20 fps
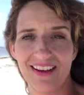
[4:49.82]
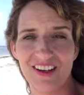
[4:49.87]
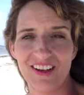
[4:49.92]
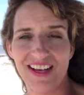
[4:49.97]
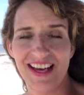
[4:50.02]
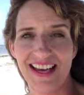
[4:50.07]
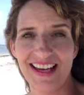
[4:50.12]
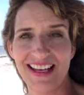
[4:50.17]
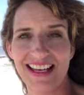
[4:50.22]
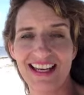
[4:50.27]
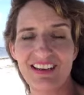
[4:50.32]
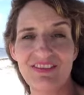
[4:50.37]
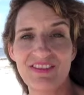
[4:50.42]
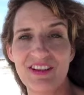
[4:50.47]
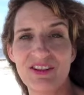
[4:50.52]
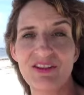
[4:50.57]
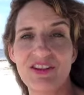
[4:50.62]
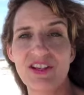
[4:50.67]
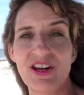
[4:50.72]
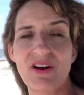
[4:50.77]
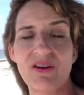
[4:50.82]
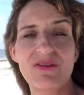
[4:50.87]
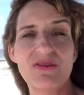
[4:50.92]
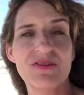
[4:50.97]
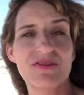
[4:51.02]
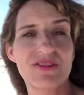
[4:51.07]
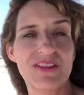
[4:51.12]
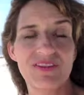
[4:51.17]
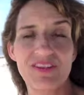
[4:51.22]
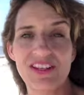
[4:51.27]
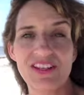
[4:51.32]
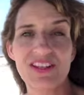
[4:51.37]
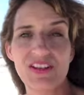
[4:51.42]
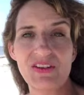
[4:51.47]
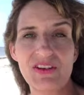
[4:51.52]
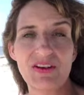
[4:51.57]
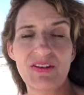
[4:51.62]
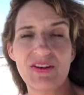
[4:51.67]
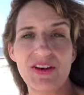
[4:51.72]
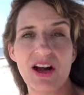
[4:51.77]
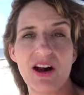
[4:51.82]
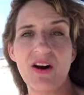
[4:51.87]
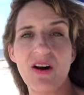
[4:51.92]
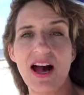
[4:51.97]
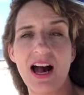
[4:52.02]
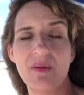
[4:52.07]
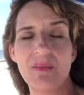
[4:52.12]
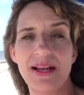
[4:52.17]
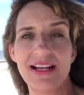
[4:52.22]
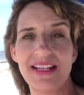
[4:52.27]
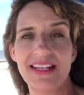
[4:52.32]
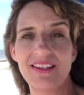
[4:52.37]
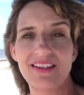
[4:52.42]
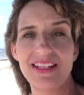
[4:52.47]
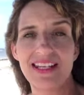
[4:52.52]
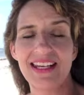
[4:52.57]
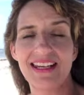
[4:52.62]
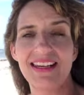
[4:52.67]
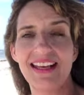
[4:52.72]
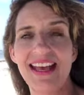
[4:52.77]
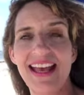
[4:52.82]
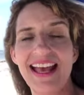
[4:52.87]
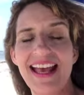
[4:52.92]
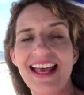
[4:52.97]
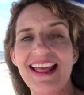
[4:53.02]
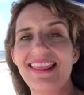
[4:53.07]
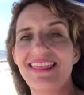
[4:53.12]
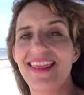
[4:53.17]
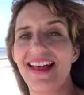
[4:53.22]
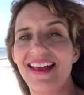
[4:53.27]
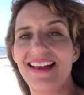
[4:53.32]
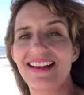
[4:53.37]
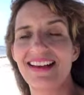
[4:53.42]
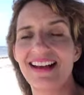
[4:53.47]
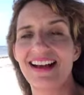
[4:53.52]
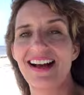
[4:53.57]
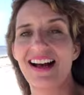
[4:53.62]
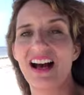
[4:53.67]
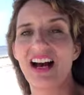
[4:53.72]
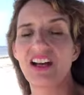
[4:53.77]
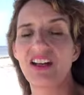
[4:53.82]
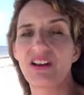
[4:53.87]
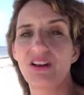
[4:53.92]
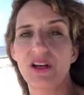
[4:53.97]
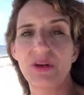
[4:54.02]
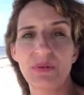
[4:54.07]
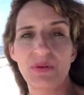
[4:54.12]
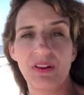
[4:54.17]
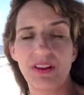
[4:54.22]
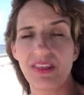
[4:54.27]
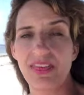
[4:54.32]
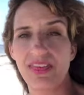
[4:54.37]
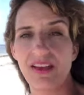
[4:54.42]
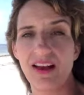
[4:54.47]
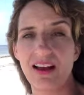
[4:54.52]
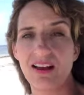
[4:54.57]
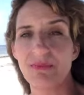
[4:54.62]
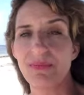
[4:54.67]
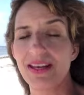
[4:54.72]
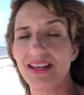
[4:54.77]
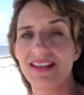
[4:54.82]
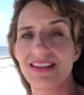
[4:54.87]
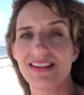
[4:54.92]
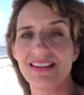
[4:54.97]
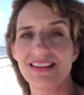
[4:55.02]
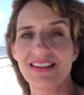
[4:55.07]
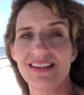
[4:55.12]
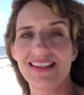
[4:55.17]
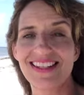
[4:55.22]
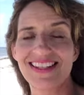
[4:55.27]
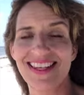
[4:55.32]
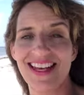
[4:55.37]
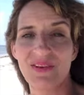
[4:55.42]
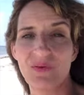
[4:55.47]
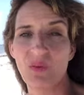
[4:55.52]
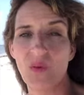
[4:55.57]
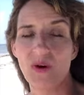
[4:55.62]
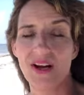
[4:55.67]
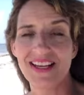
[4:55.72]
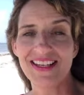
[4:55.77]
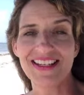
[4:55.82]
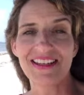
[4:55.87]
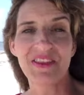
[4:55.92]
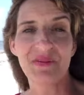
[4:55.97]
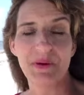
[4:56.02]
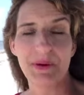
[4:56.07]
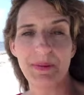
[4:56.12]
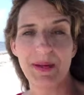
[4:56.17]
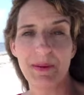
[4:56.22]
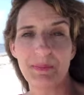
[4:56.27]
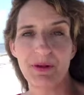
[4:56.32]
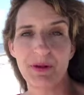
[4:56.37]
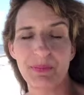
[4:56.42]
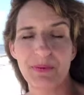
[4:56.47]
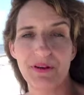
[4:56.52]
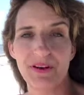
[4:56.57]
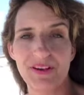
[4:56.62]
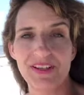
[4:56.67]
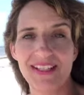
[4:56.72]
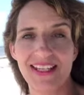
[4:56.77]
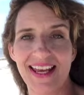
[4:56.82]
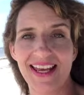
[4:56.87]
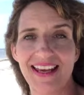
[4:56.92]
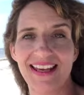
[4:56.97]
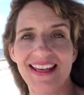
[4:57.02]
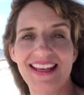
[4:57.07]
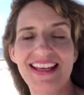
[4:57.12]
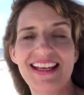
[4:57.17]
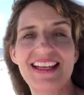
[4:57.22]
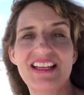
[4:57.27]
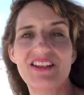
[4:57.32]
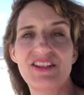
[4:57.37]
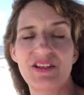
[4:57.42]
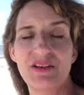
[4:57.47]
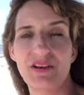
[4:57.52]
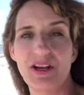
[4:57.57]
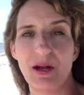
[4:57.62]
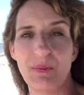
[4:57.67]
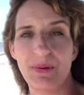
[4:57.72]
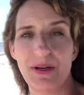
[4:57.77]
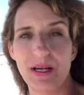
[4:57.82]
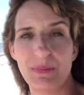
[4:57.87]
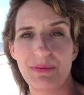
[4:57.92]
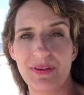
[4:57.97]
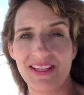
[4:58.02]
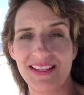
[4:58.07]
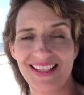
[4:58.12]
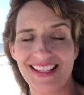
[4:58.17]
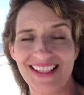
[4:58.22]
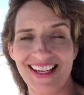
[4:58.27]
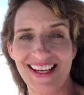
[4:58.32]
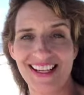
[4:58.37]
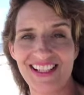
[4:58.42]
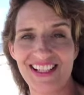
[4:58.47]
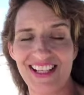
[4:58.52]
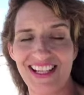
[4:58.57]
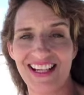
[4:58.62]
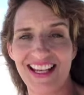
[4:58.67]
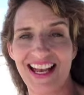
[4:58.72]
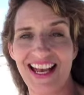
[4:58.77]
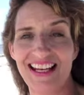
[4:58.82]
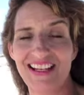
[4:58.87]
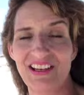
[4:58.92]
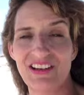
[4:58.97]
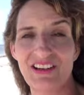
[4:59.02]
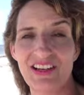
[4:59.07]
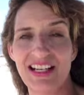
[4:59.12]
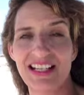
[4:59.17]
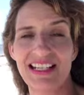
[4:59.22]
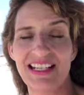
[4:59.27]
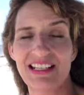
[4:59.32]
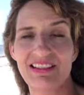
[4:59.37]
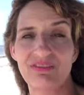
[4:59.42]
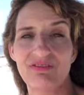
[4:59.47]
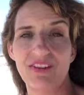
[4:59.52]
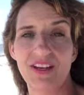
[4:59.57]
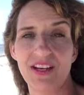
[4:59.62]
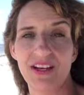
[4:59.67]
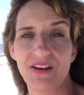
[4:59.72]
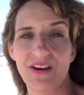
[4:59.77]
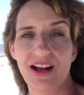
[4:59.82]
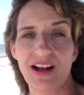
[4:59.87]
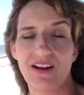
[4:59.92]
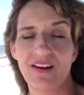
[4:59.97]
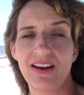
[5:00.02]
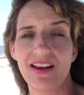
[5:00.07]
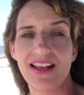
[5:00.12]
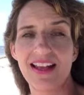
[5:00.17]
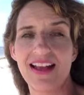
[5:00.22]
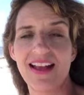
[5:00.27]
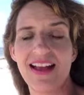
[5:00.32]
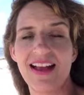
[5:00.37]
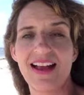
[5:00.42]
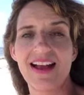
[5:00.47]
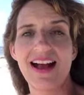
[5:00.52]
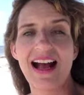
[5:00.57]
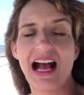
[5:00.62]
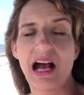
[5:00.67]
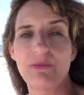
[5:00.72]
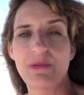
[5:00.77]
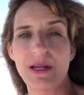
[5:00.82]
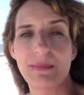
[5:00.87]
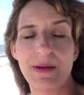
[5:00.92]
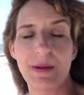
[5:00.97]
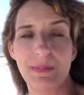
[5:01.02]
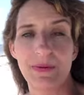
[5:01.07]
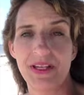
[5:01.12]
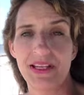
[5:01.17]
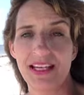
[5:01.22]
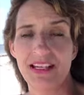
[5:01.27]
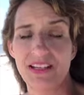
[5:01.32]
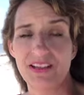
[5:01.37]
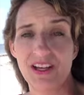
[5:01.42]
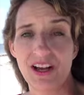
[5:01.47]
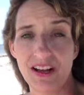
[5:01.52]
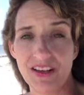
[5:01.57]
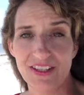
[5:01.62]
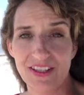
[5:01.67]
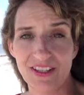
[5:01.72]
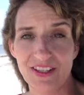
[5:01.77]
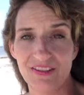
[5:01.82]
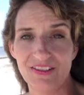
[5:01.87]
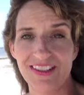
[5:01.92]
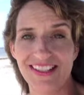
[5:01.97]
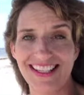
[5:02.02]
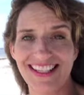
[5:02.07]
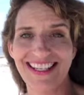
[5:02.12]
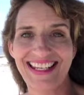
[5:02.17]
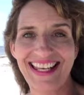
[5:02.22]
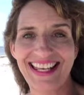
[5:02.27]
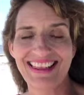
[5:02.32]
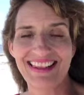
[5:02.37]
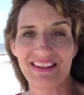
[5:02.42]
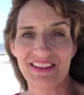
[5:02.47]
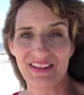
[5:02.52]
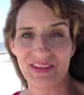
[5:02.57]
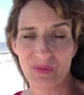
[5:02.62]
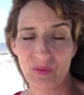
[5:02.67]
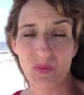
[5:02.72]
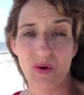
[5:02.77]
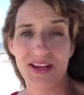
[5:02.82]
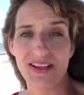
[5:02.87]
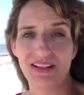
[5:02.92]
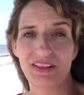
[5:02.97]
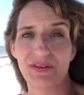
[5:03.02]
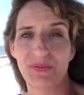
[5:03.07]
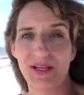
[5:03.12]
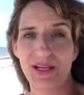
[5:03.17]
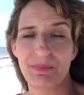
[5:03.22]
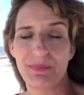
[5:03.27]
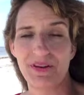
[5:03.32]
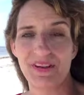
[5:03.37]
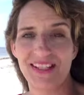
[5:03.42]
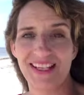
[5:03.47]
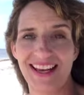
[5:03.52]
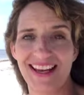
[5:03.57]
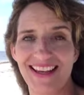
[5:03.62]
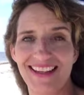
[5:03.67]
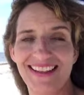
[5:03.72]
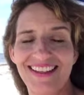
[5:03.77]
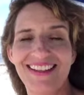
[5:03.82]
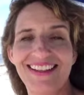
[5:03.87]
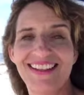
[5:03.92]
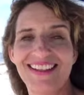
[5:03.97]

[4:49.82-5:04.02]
Okay, if you don't, if you still don't know how many you need, then a good rule of thumb is send one to three people per day to your company presentation, and you're going to need to figure out how many people you need to talk to to get the one to three per day